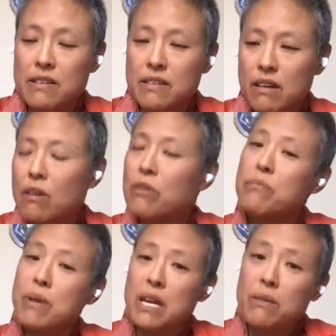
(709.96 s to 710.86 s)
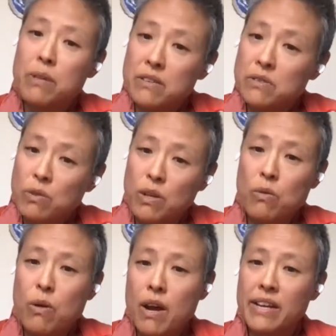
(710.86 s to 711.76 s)
all the babies were
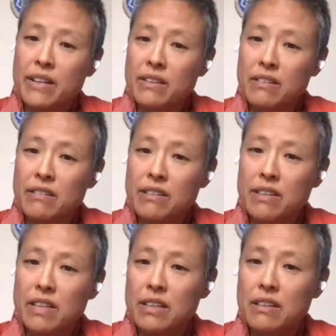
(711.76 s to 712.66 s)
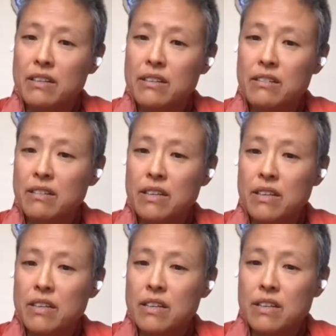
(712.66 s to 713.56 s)
quiet and
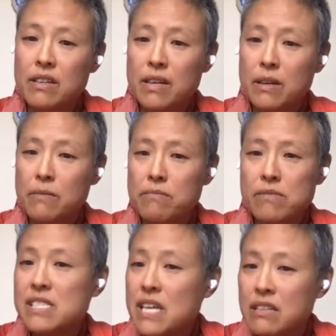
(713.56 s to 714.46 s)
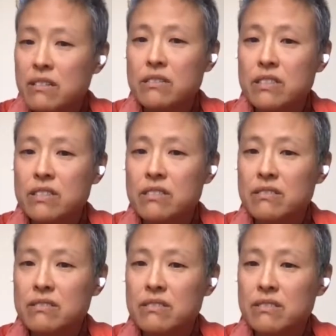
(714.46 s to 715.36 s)
settled.
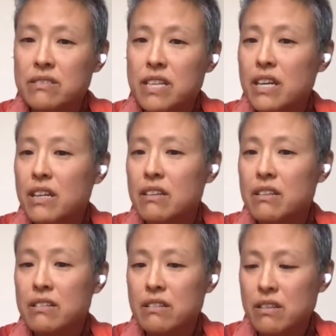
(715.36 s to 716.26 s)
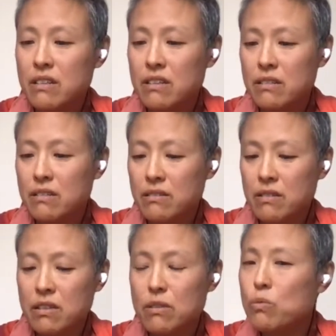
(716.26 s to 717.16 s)
And the
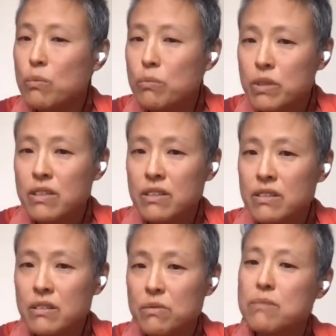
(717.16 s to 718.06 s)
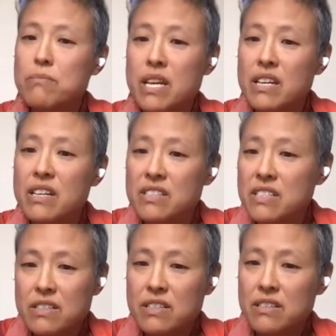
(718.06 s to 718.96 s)
woman was amazed.
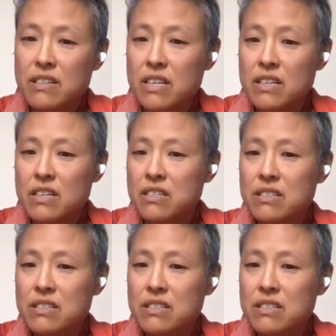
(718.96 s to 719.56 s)
She